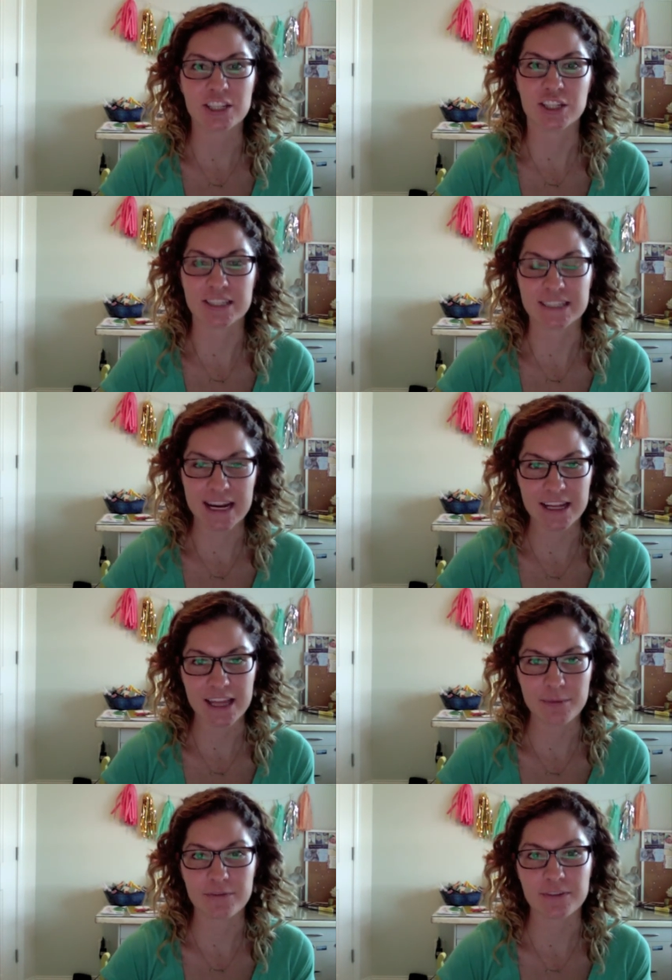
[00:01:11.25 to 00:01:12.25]
It's just Dana
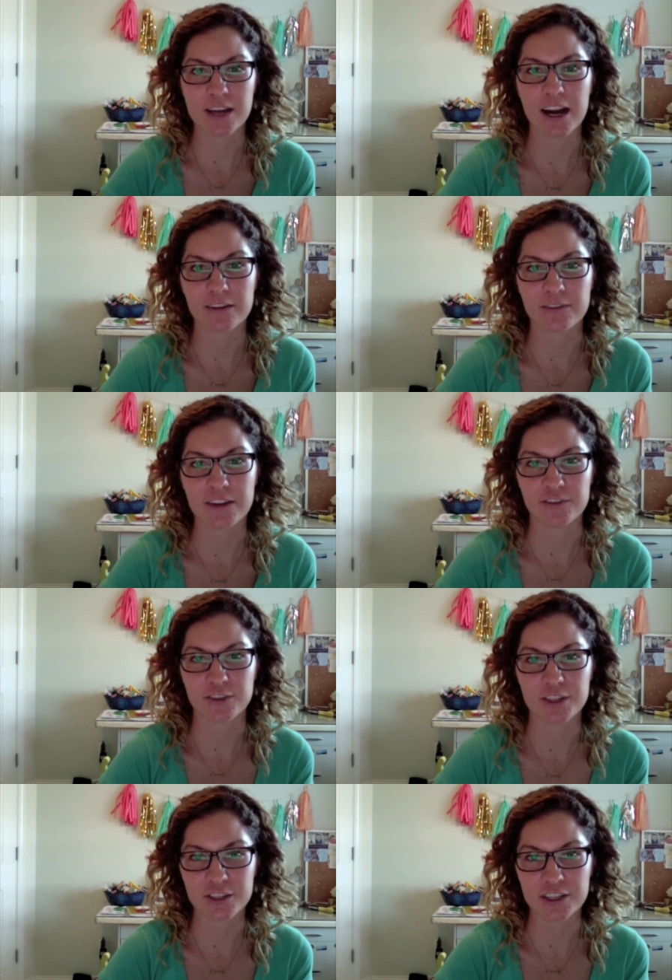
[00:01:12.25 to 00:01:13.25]
Laymon Photography if you
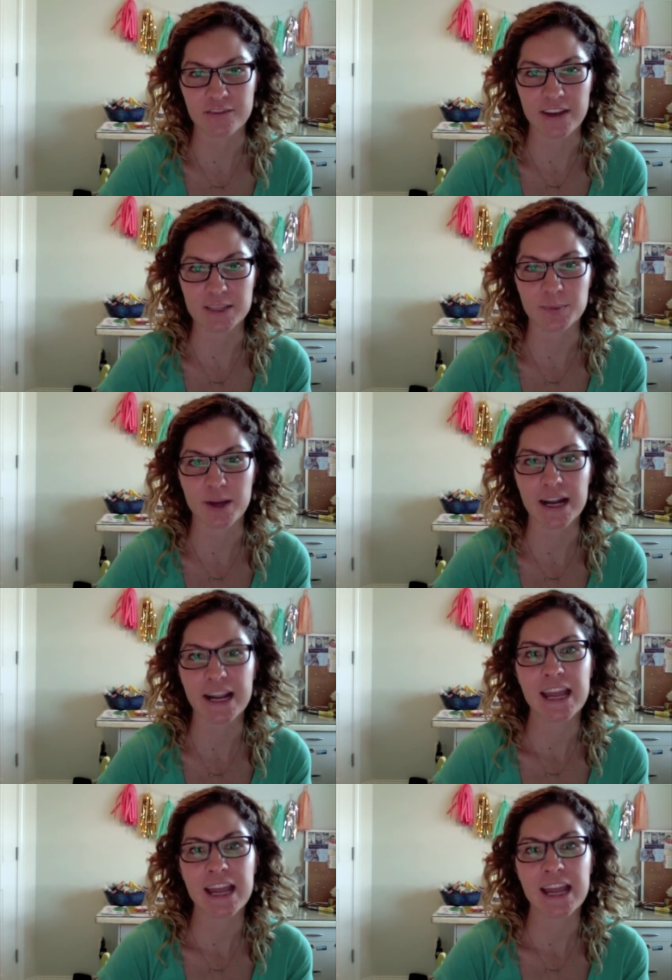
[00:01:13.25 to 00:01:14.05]
search in Facebook.